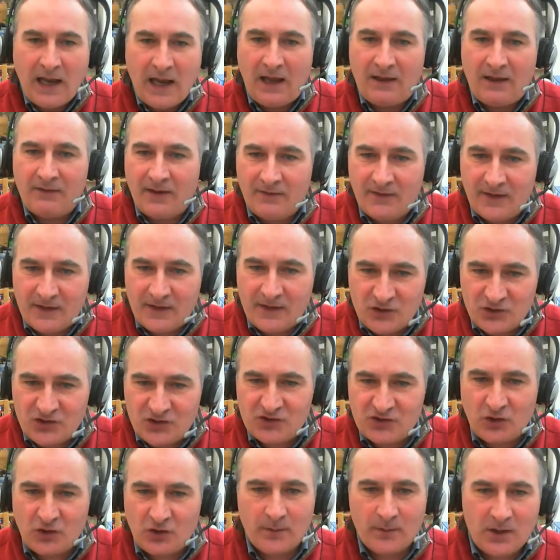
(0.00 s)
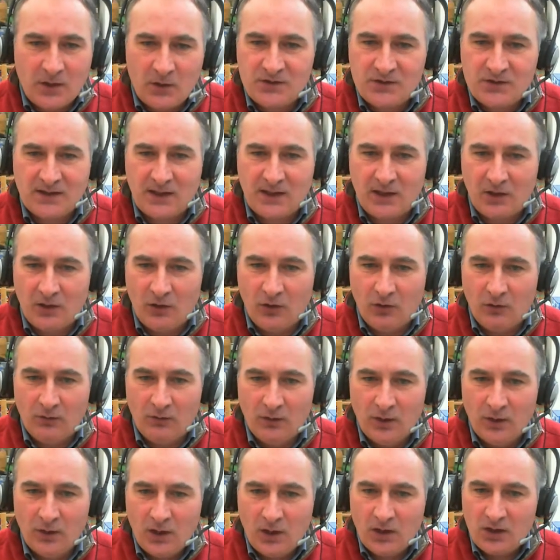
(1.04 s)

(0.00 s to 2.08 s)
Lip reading: and then they just stop using it all.